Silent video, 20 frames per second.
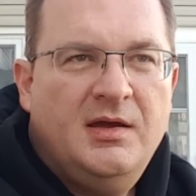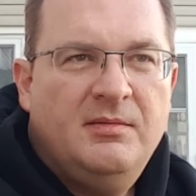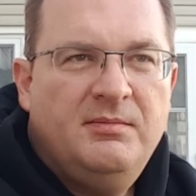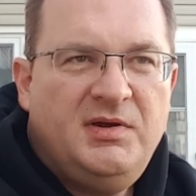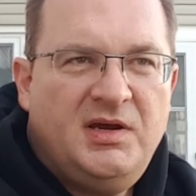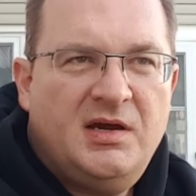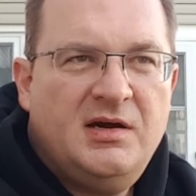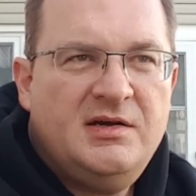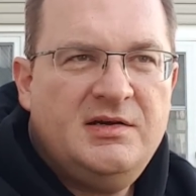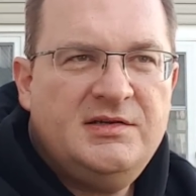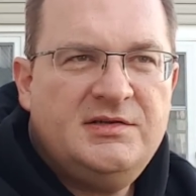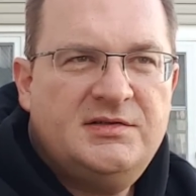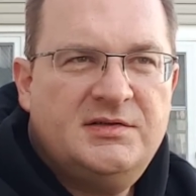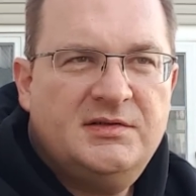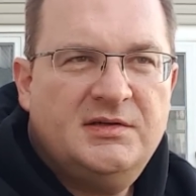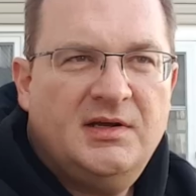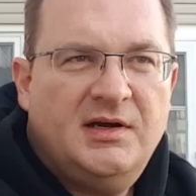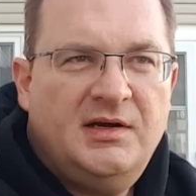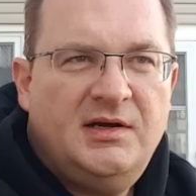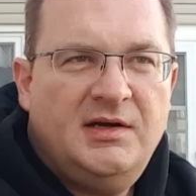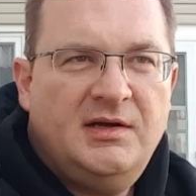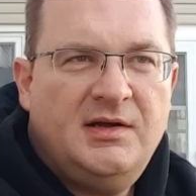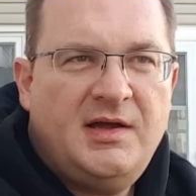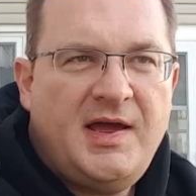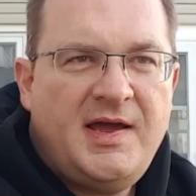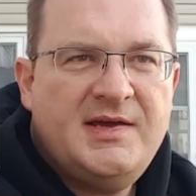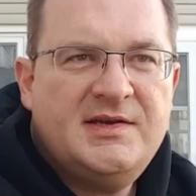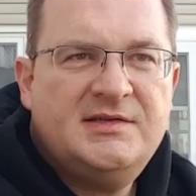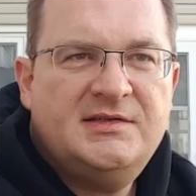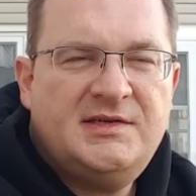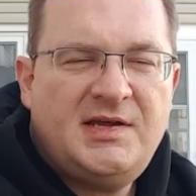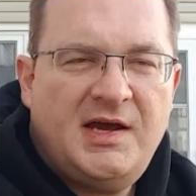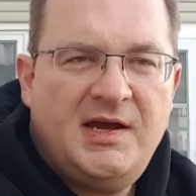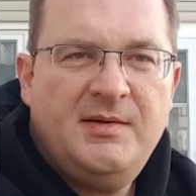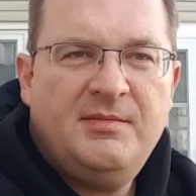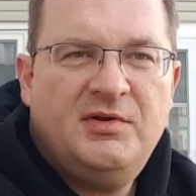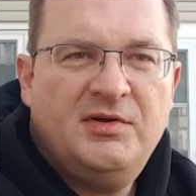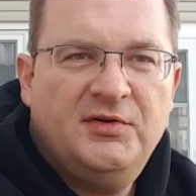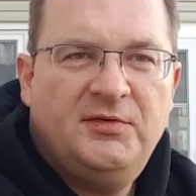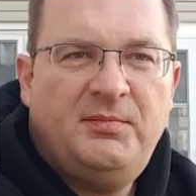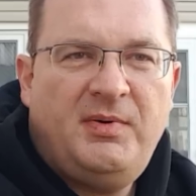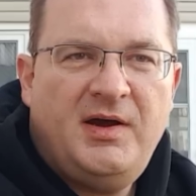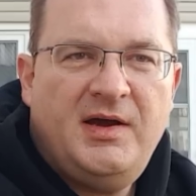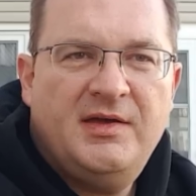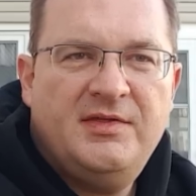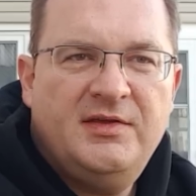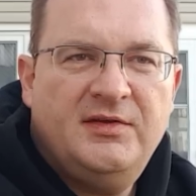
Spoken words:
Because as time goes by,